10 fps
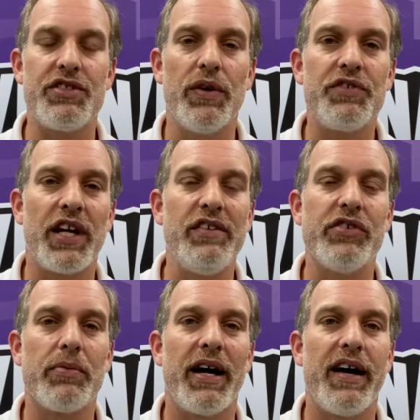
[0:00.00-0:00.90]
have changed
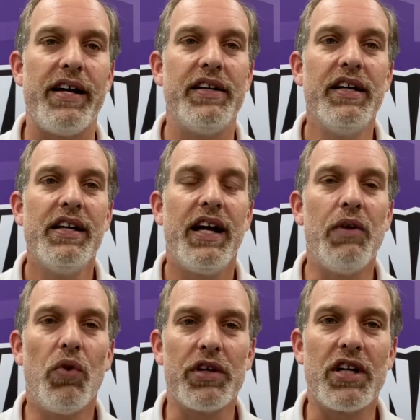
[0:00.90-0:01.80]
their mind and
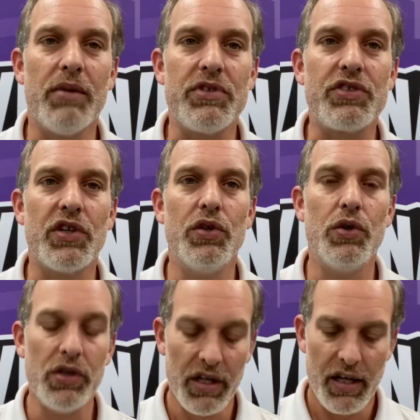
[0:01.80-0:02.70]
want to come to school.